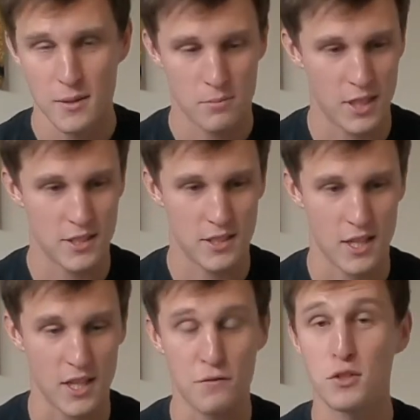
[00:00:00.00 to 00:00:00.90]
But
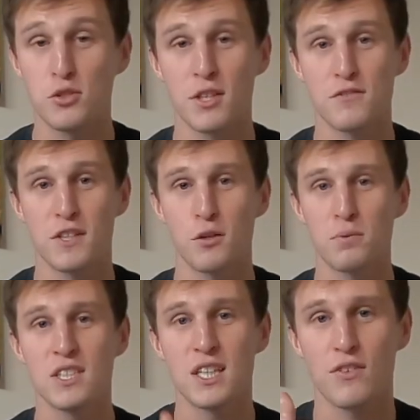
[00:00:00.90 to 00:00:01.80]
if you enjoyed this video,
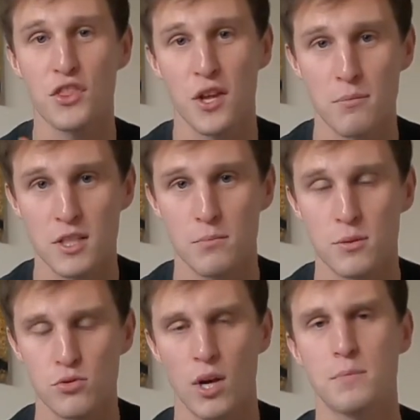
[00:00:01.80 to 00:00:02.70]
please give it a thumbs up,
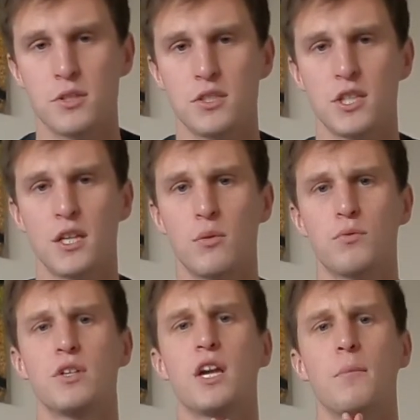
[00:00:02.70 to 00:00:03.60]
subscribe to the channel, it
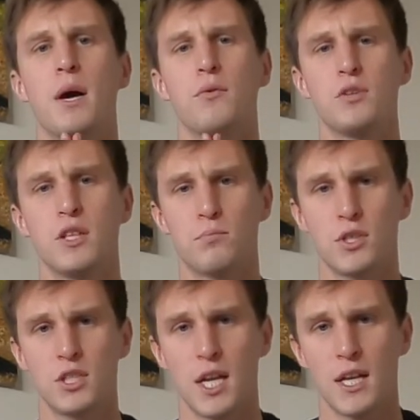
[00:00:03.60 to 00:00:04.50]
would really help me out, I would really
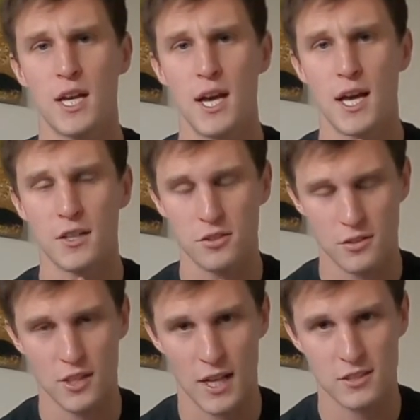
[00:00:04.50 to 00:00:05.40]
appreciate it. And until
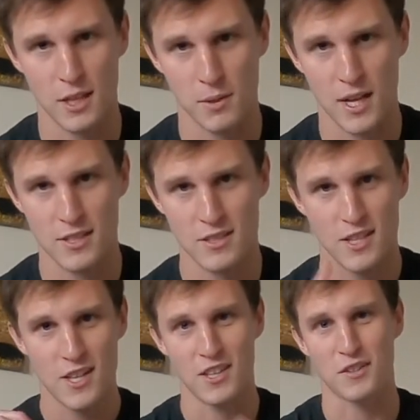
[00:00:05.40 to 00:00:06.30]
the next time, guys,
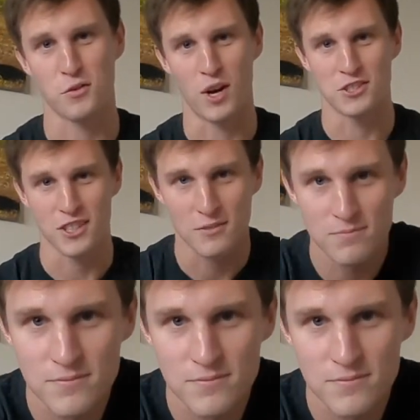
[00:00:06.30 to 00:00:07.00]
thanks for watching.